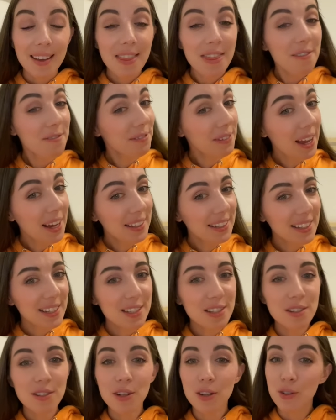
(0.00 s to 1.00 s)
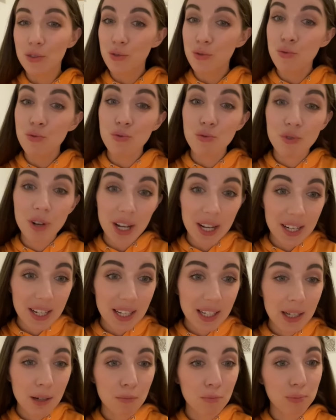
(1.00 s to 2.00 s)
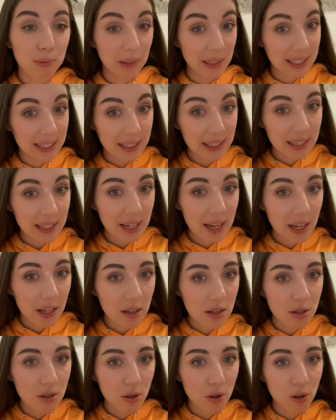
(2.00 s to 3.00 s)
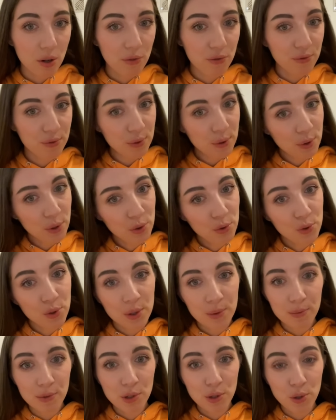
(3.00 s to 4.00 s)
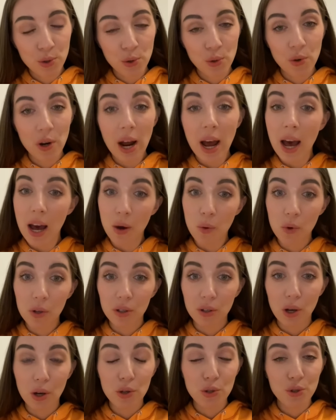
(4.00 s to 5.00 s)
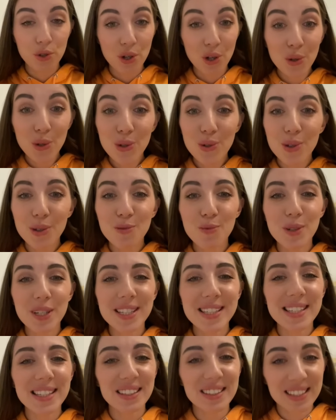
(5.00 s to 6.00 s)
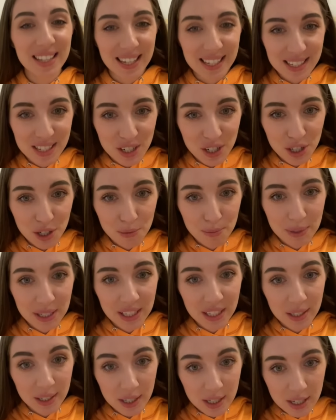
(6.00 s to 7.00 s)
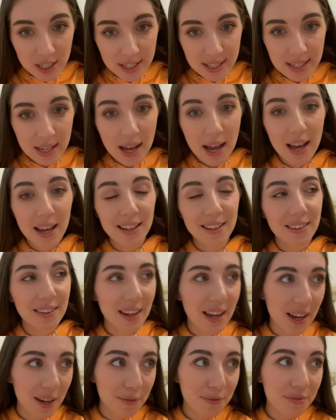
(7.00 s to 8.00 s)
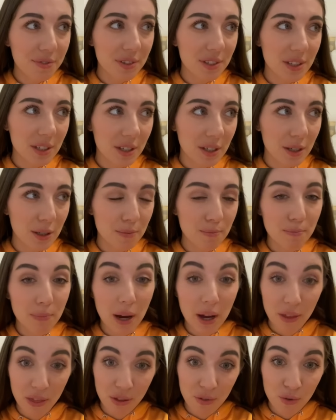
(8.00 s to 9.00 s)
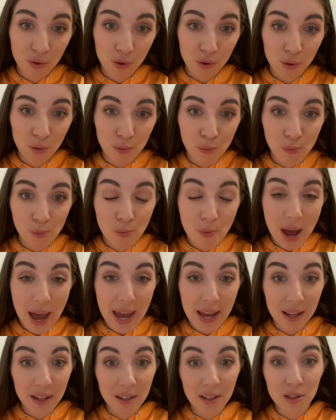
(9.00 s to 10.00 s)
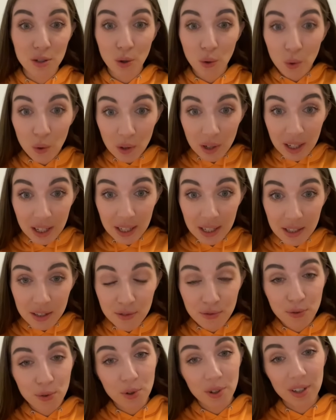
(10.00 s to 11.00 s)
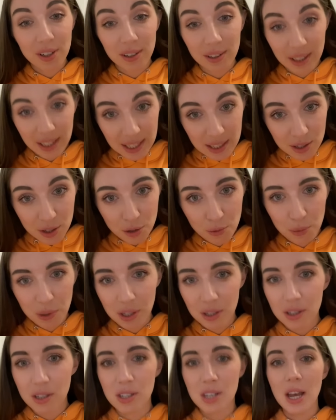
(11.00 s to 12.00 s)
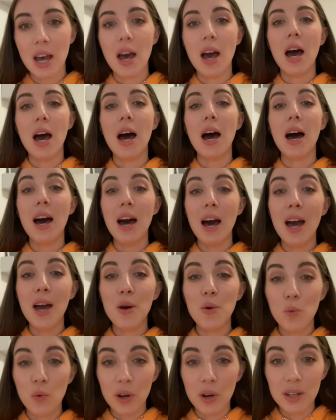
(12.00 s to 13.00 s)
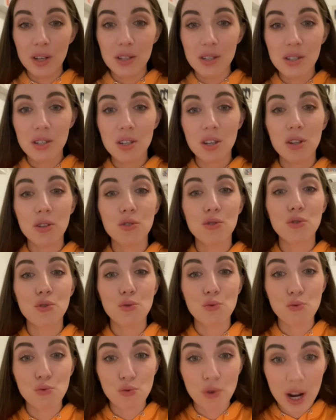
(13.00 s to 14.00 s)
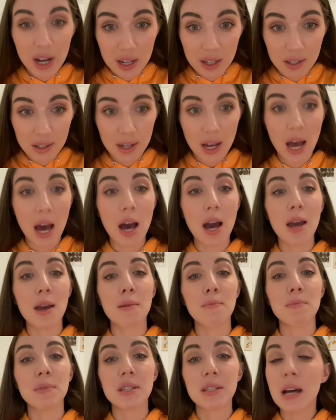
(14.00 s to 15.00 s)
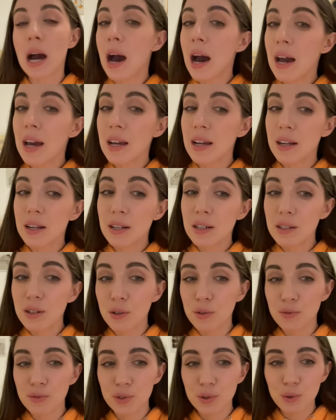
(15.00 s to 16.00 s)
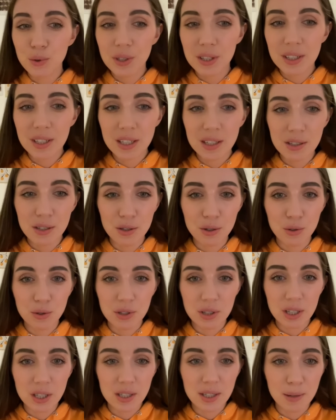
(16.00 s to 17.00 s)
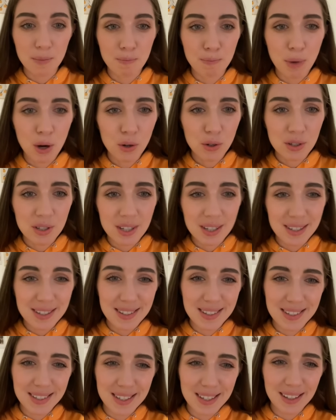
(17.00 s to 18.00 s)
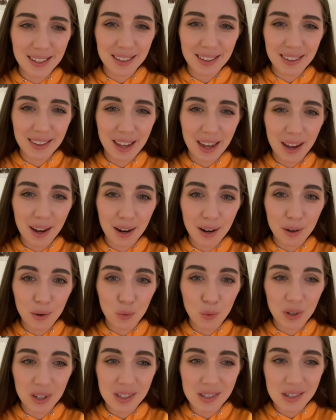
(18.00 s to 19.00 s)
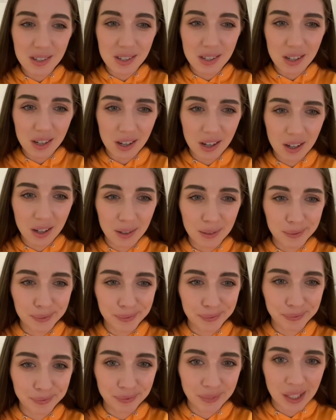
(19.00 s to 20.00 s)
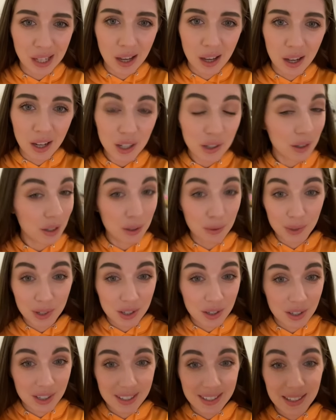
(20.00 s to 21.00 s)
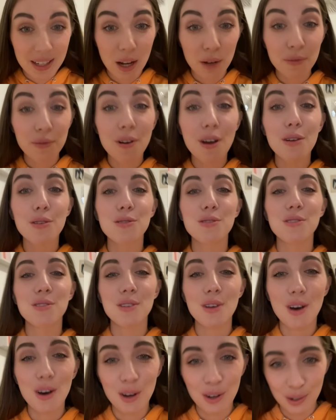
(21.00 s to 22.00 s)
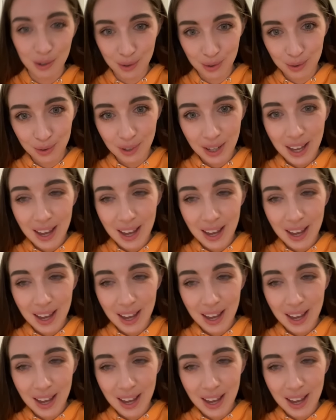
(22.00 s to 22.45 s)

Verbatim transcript: The flat is not ready completely yet, so the full room tour I will show you a bit later because I left the bathroom and toilet for later because I was drained. I am tired of doing this. You see some boxes still there with um, renovation stuff. So,